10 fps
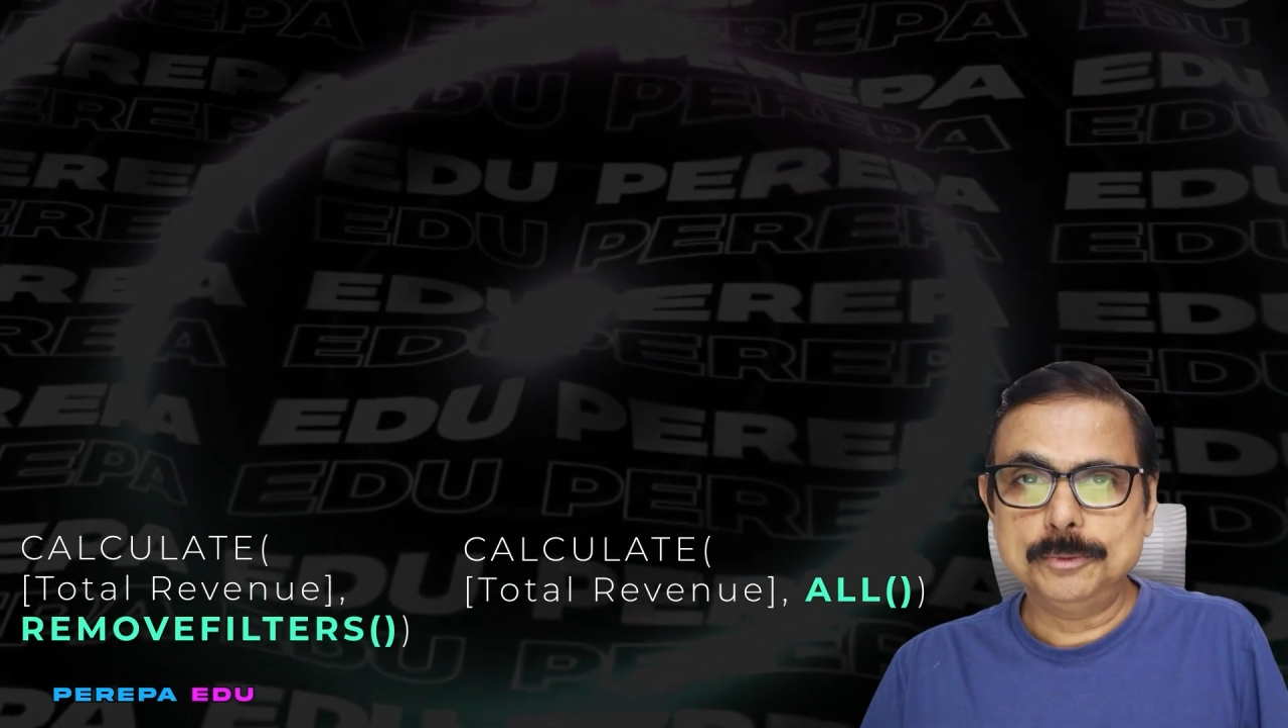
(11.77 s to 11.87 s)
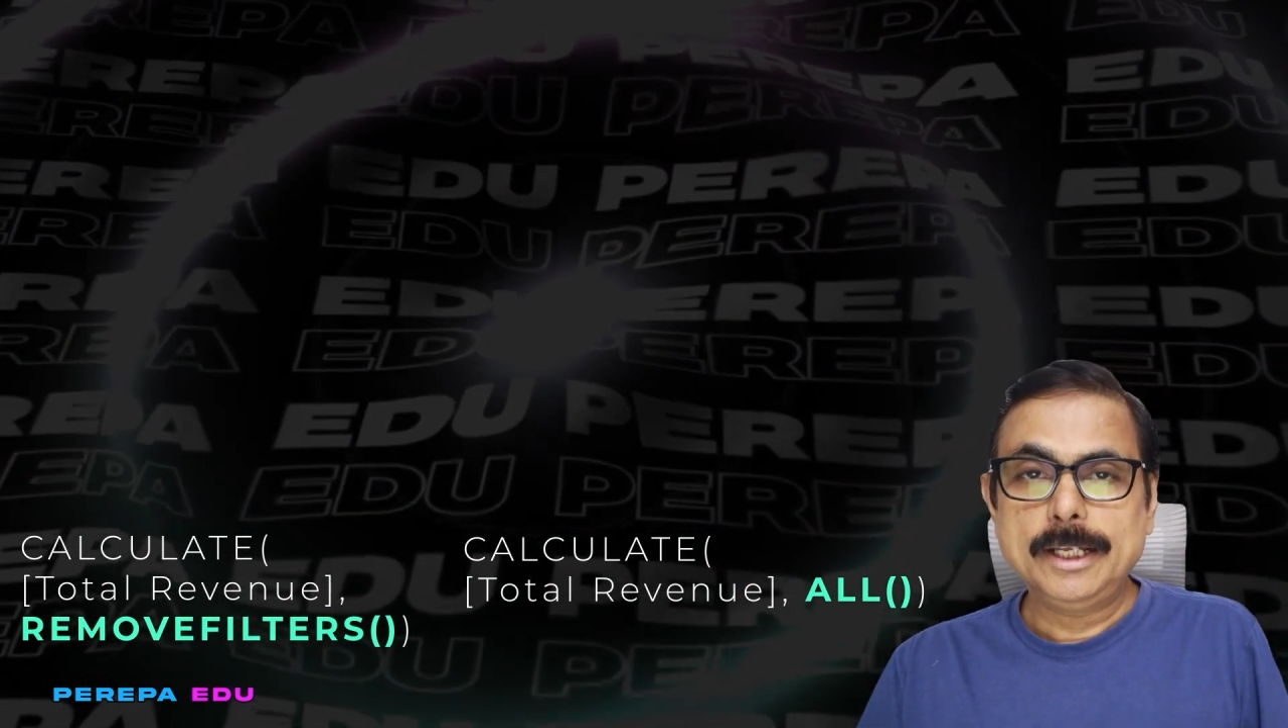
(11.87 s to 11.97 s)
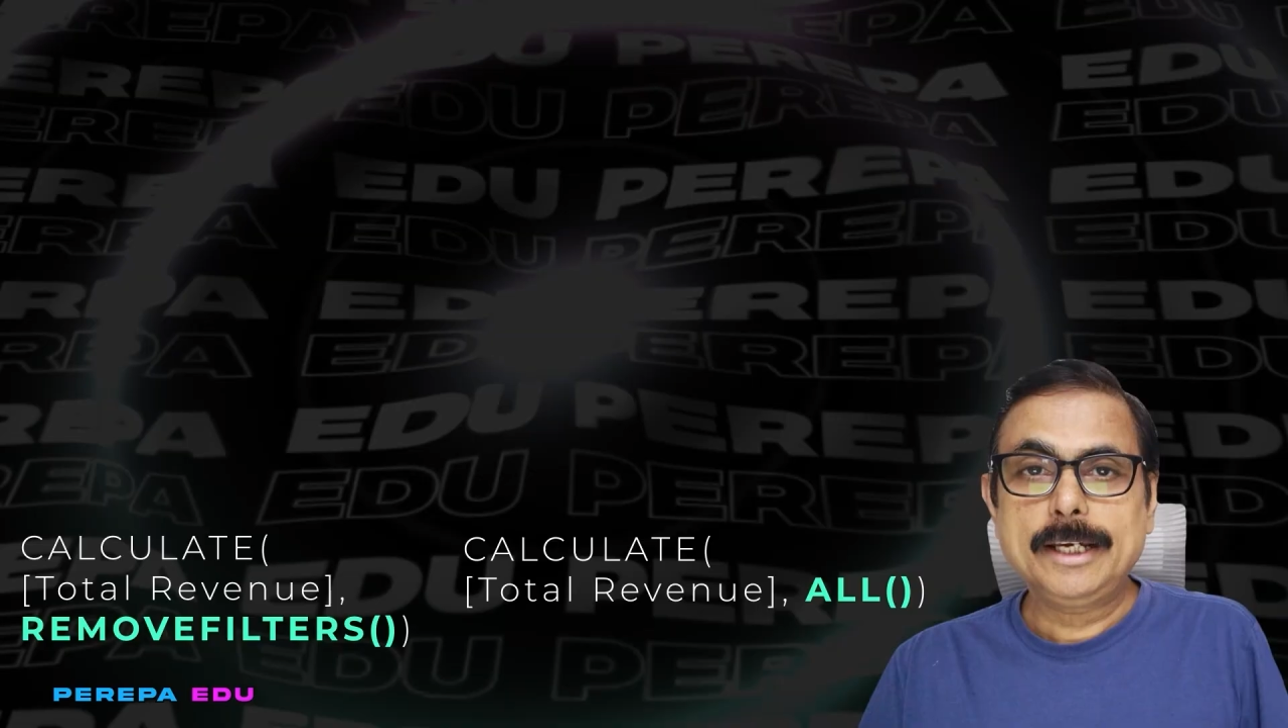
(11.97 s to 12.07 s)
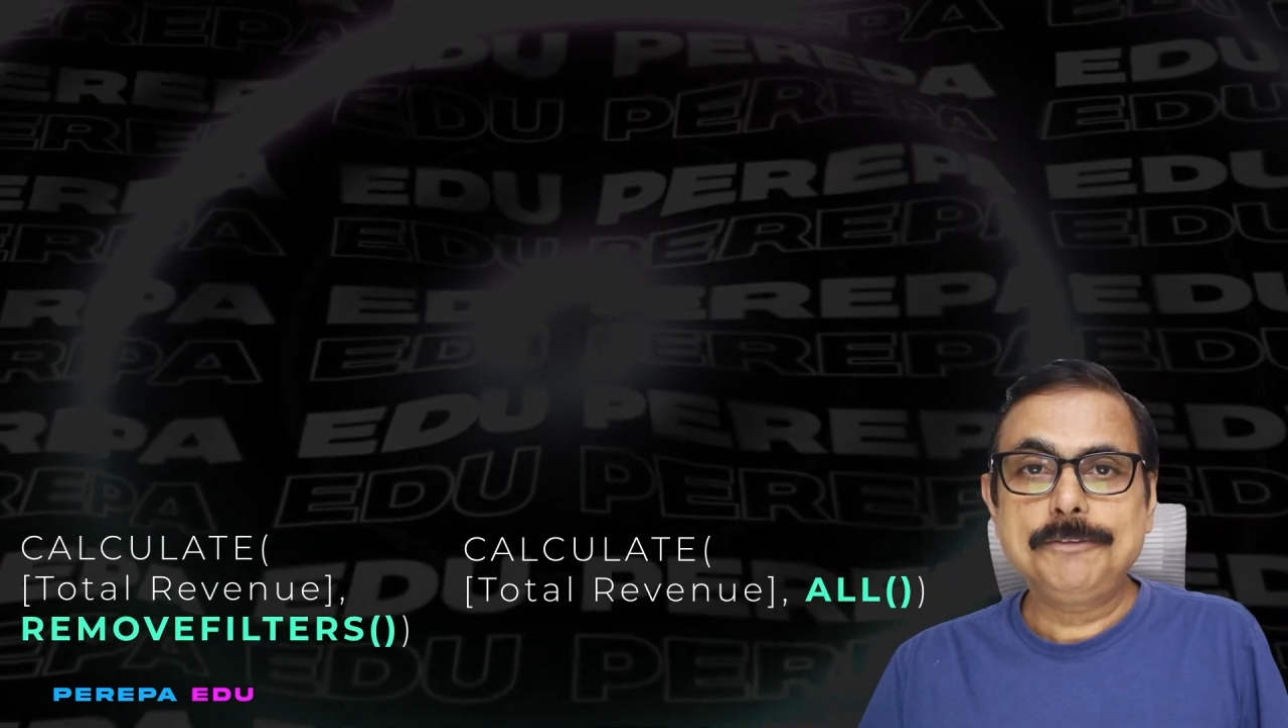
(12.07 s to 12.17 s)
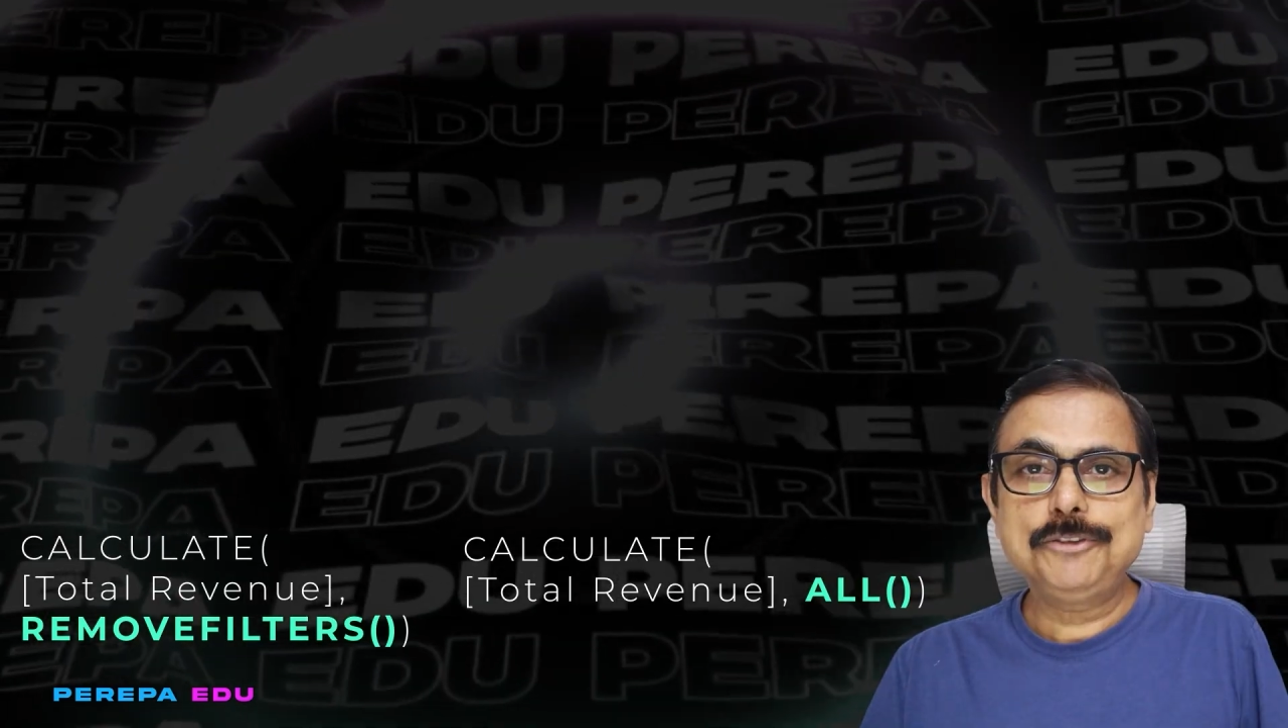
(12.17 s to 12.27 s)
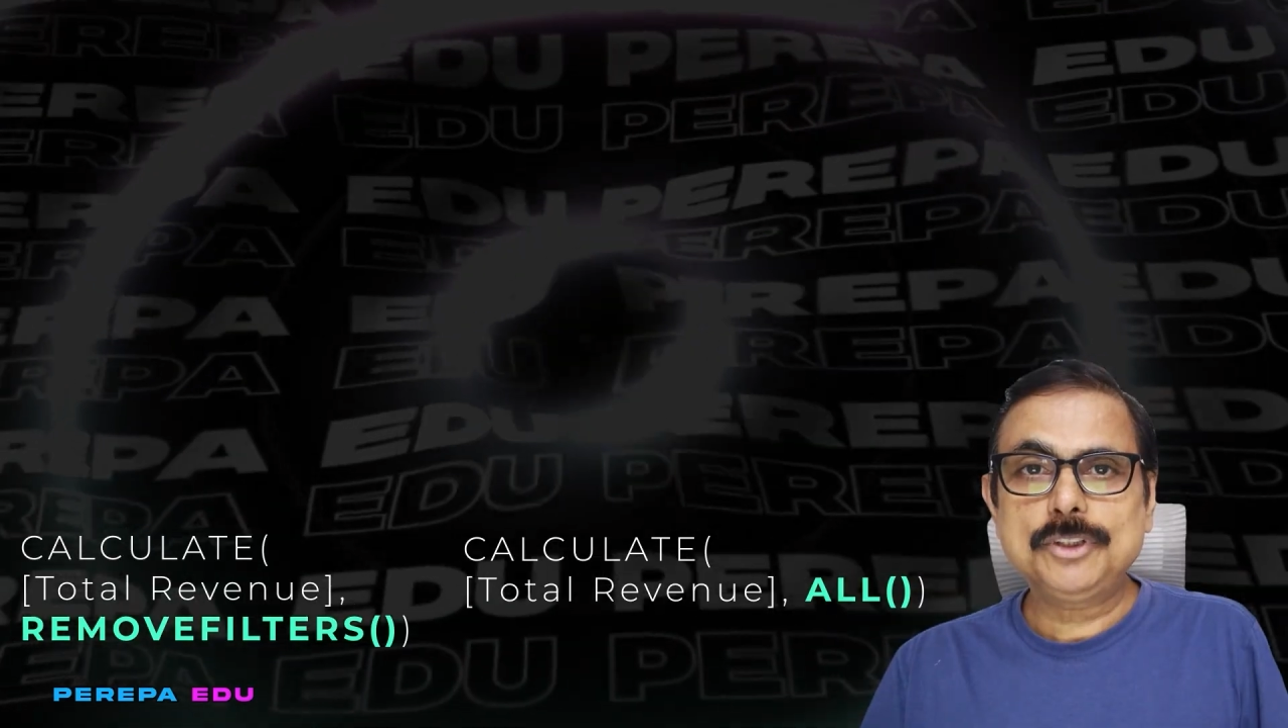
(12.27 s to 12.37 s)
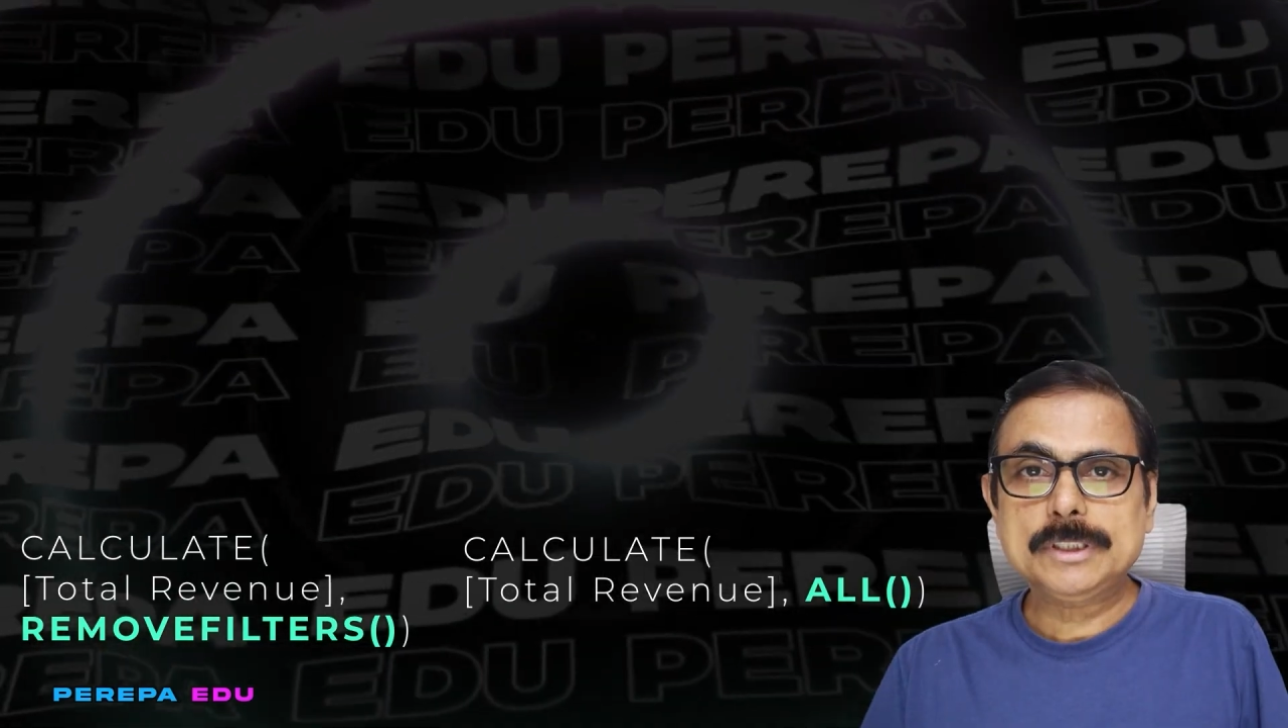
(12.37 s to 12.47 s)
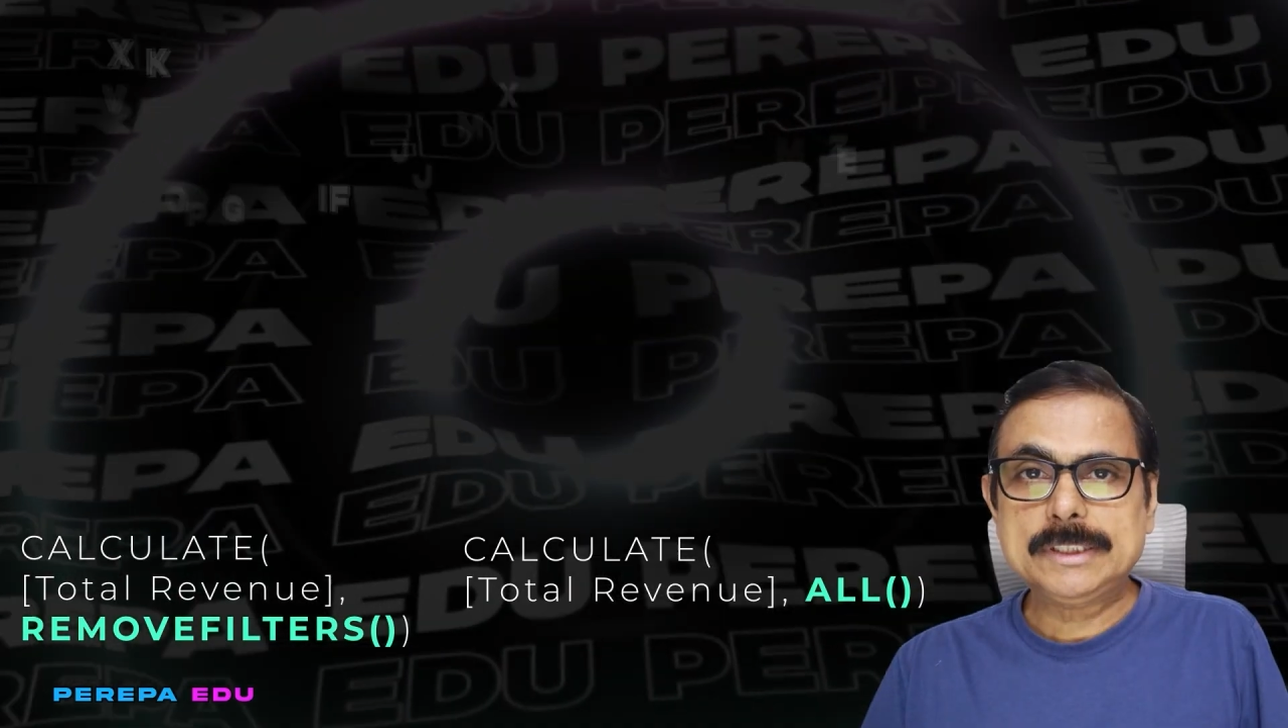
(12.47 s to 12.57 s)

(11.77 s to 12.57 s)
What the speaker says: They give you the